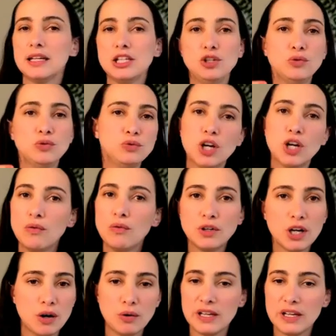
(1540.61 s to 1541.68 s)
you don't
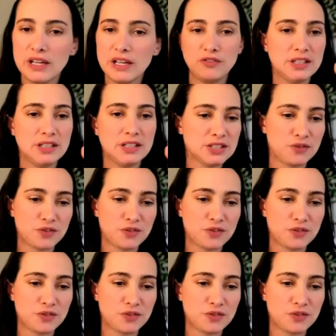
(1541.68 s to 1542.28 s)
know if this